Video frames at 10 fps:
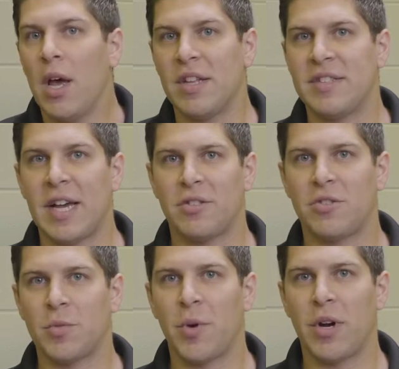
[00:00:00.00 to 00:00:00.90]
The
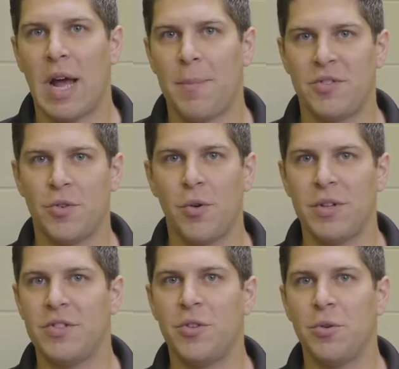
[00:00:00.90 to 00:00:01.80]
Testo Smart app is
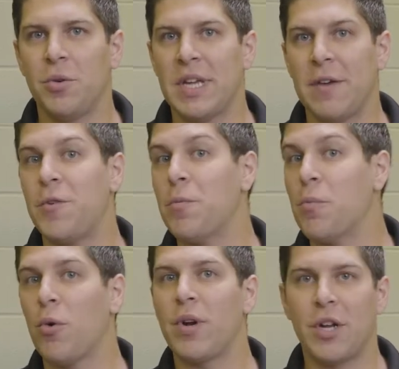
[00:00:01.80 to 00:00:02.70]
going to give you
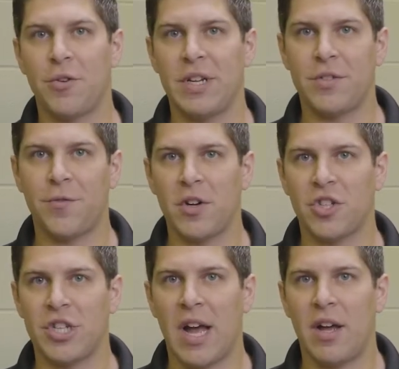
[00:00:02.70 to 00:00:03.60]
more increased
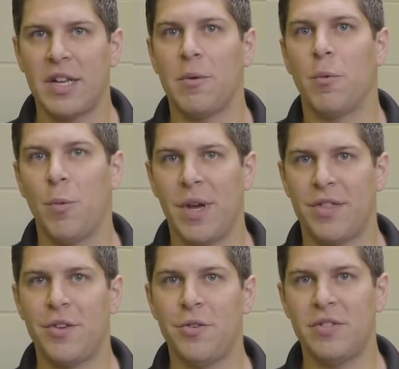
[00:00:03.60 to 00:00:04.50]
functionality
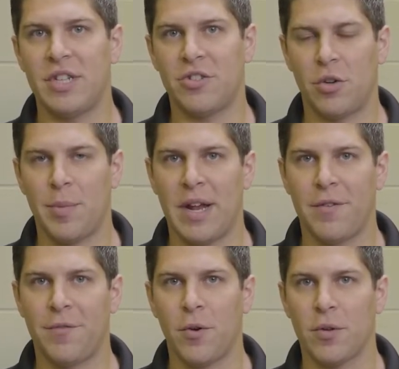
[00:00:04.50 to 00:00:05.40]
with the new digital
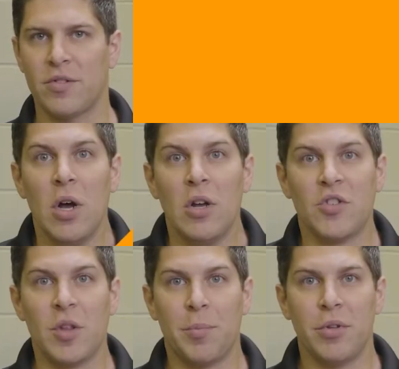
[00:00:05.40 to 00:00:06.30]
manifolds.
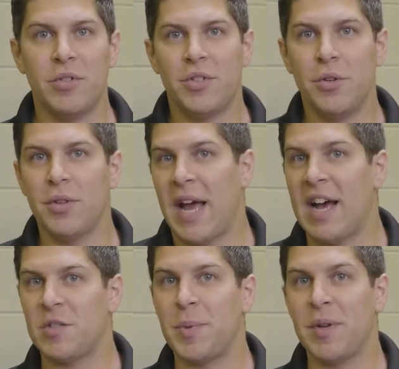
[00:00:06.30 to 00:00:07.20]
So the Bluetooth
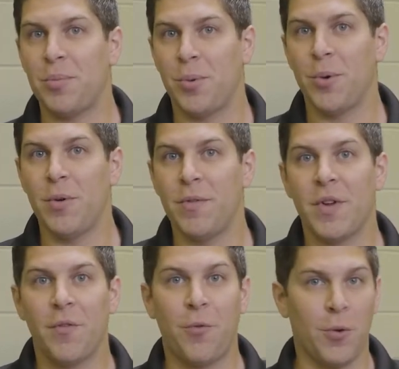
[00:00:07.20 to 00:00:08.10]
has been
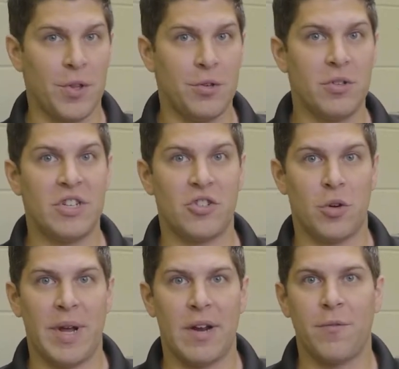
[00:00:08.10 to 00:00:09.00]
improved for the new
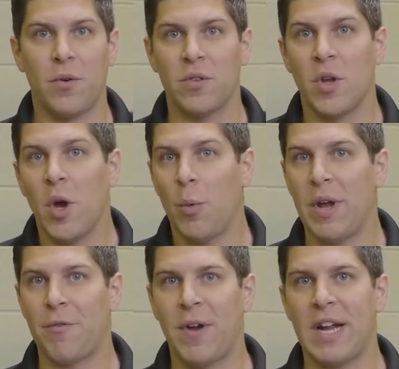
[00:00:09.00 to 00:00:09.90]
digital manifolds.
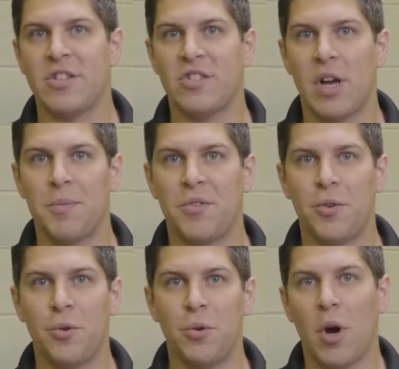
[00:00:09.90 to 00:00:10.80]
We have ranges up
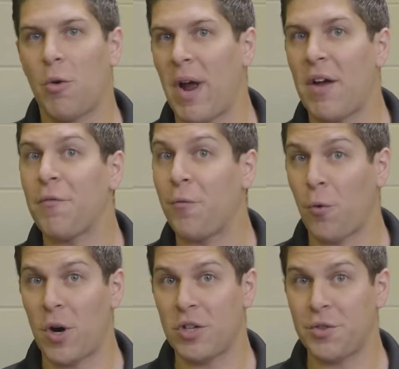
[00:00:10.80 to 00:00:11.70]
to around
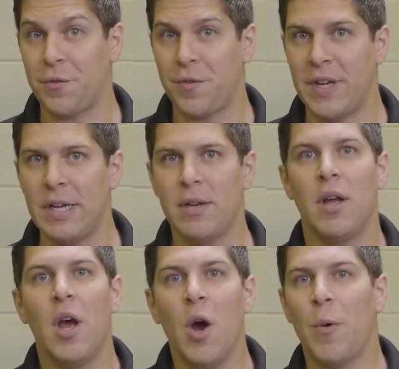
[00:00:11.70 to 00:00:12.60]
400 feet.
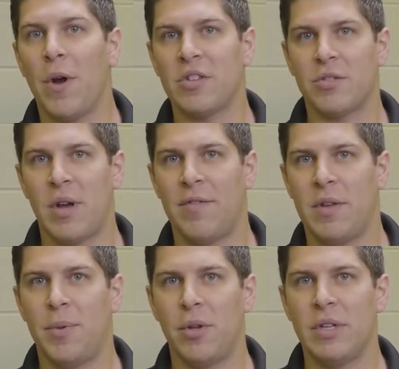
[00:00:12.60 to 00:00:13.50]
We also have
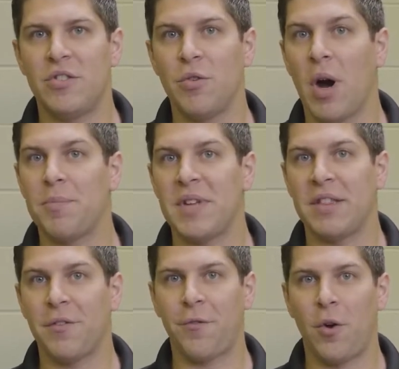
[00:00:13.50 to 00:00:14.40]
the ability to
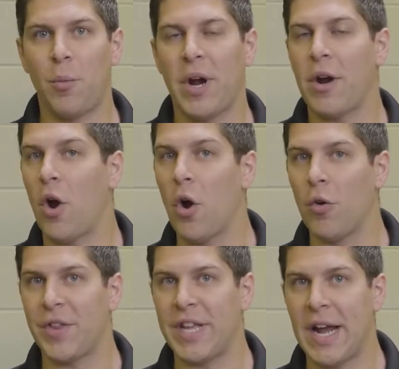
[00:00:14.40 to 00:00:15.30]
update the firmware
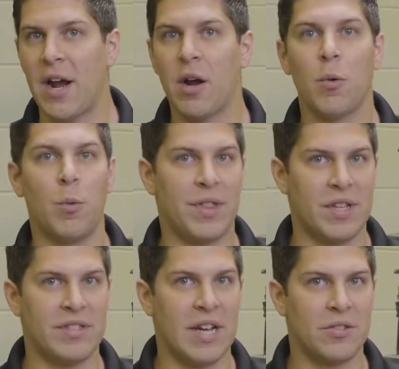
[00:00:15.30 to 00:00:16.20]
over the air with
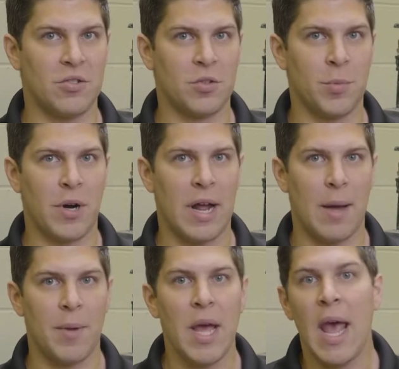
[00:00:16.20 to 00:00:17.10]
the Testo Smart
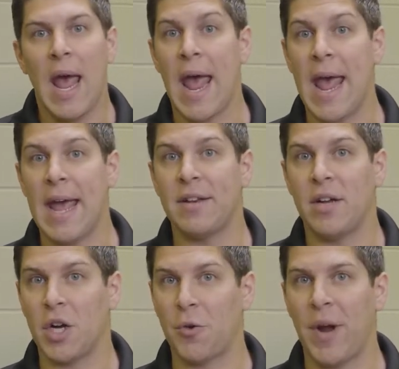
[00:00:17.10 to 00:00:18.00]
app. And
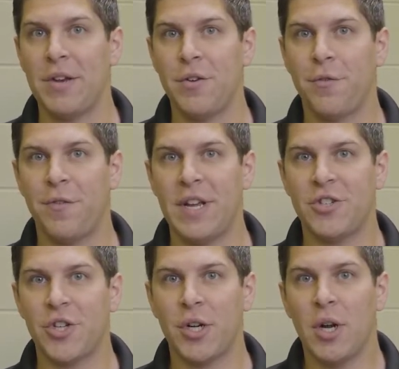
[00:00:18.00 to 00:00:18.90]
a great new
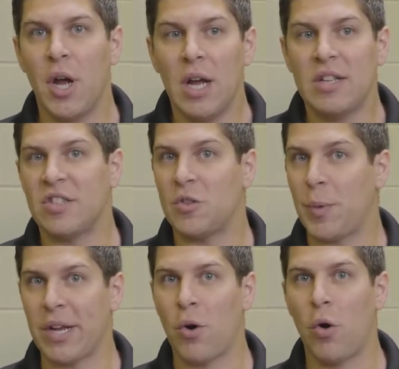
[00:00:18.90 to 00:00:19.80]
feature, since
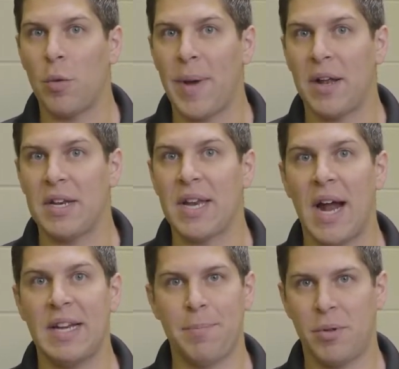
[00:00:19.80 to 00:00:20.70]
we can hold about
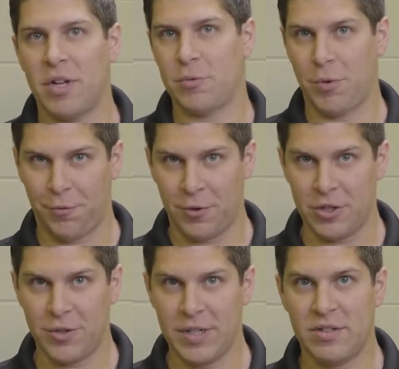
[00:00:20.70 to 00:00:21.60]
90 plus
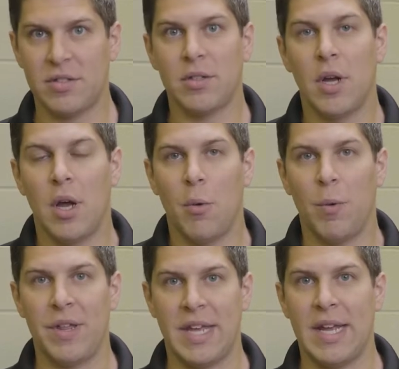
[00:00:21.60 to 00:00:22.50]
refrigerants
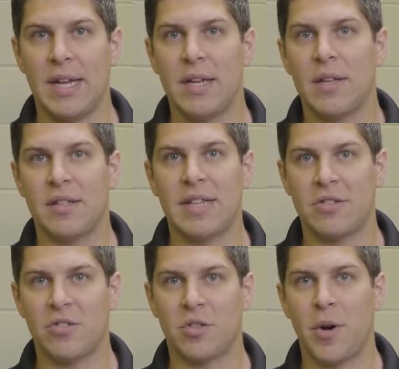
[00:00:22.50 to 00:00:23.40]
within the
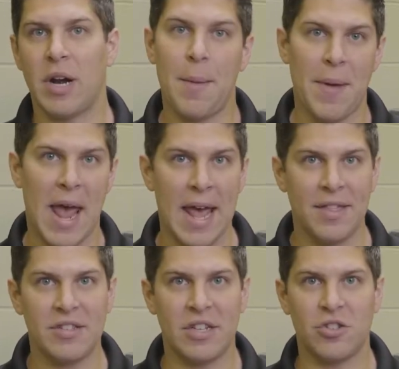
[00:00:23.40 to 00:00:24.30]
Testo Smart app
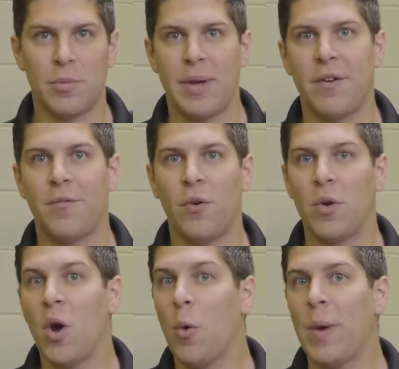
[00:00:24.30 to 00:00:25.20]
and the digital
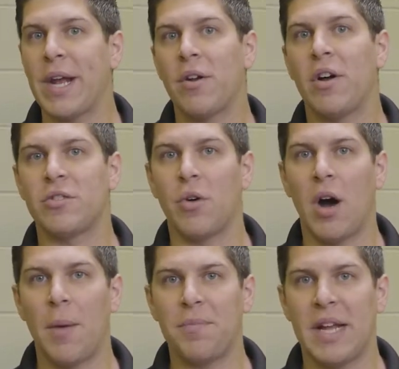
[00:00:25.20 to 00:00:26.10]
manifold, we can also
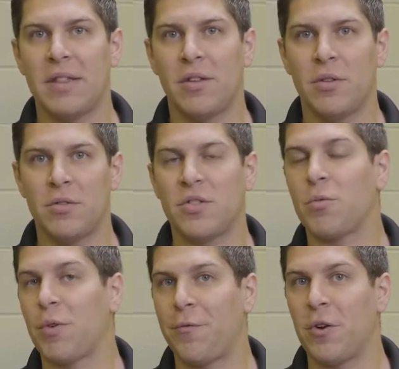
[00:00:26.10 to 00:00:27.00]
update those
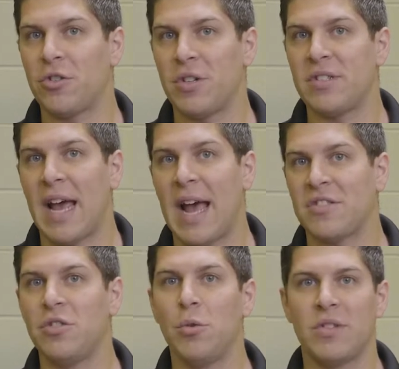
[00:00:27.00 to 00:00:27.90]
refrigerants
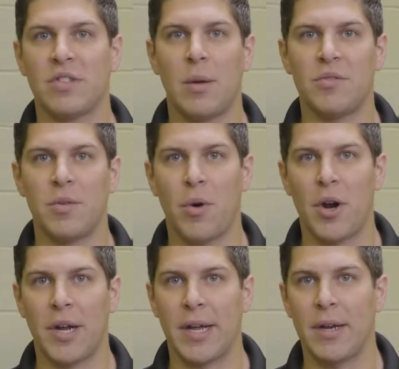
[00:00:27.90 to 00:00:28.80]
as new ones come to
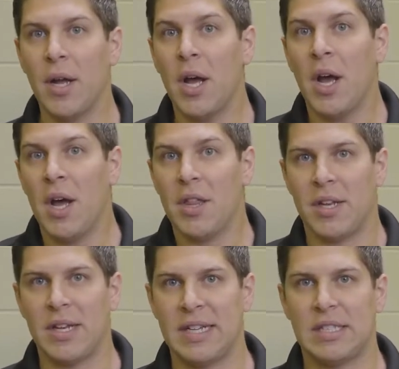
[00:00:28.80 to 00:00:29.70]
market.
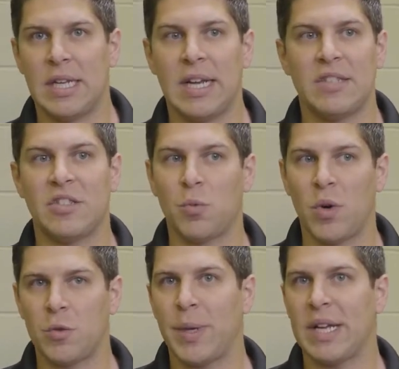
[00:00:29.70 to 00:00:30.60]
The nice thing is
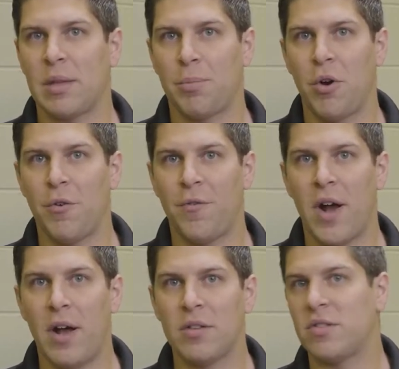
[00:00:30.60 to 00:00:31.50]
once we get the
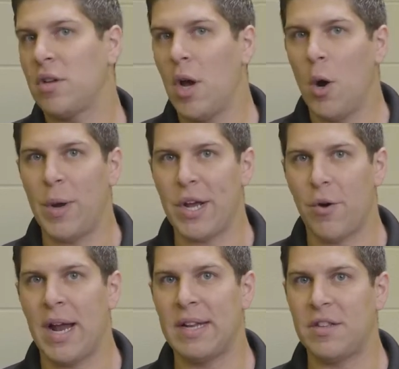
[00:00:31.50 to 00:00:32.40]
profiles, we go
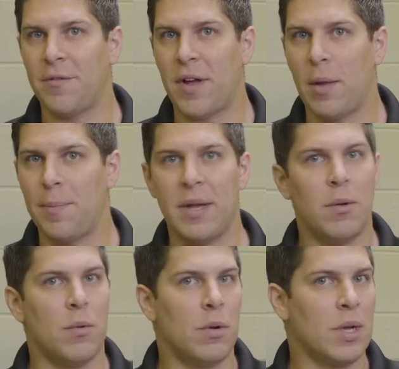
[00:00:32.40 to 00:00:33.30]
ahead and develop
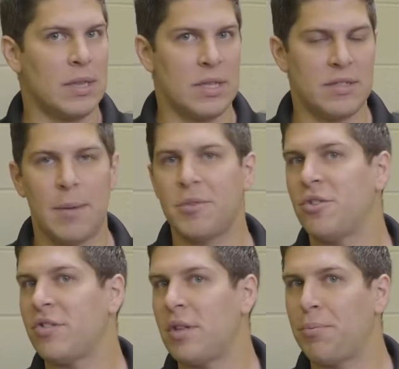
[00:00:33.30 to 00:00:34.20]
it, get the
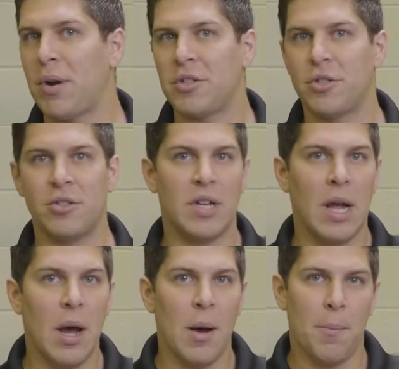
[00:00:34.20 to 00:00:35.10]
temperatures and the pressures,
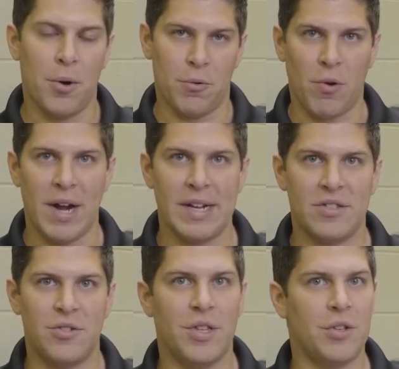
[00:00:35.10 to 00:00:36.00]
put right
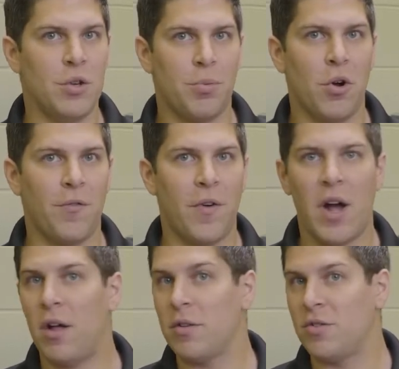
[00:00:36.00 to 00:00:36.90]
into the new
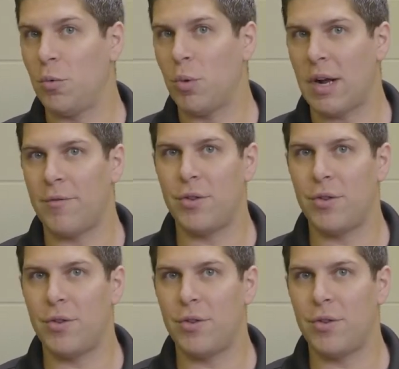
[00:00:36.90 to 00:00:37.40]
profile to whatever the